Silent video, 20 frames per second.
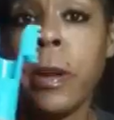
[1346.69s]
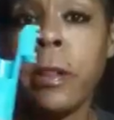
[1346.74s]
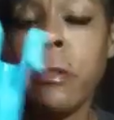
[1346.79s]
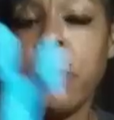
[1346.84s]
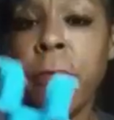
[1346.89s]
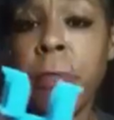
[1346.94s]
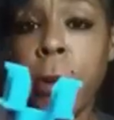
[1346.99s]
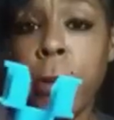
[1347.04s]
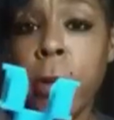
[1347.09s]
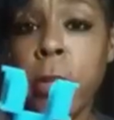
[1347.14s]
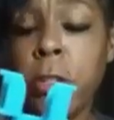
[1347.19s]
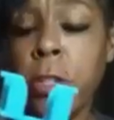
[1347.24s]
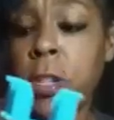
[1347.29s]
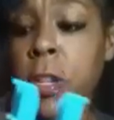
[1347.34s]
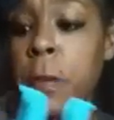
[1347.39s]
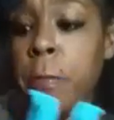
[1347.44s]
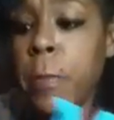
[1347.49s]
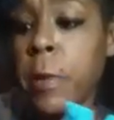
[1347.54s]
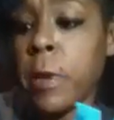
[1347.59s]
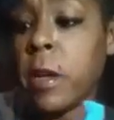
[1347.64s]
It is very
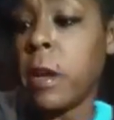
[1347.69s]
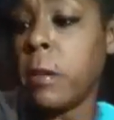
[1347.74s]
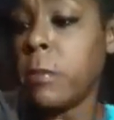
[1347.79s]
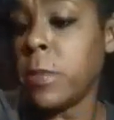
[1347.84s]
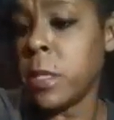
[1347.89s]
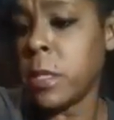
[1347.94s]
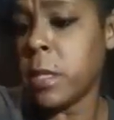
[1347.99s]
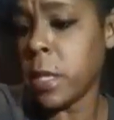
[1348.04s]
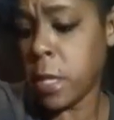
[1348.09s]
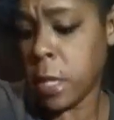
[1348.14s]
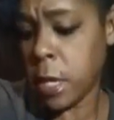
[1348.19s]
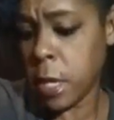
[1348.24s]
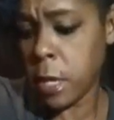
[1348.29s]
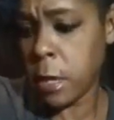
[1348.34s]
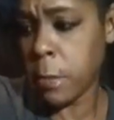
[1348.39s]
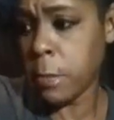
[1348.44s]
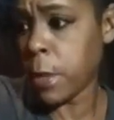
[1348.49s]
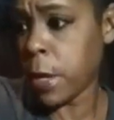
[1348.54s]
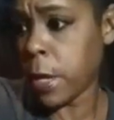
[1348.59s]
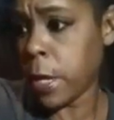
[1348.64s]
cheap. It comes in a
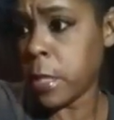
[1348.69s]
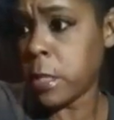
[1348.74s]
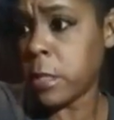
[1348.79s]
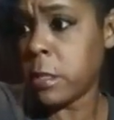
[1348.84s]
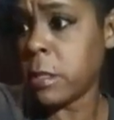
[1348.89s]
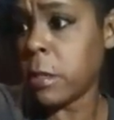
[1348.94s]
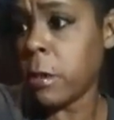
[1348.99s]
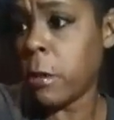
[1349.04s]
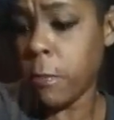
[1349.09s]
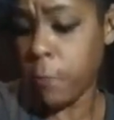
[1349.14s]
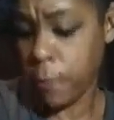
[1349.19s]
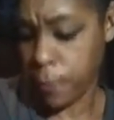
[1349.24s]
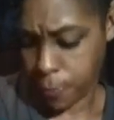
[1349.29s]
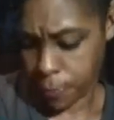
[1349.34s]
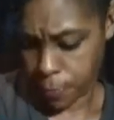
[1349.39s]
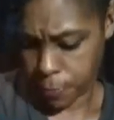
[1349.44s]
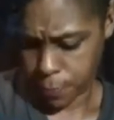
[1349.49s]
kit by itself.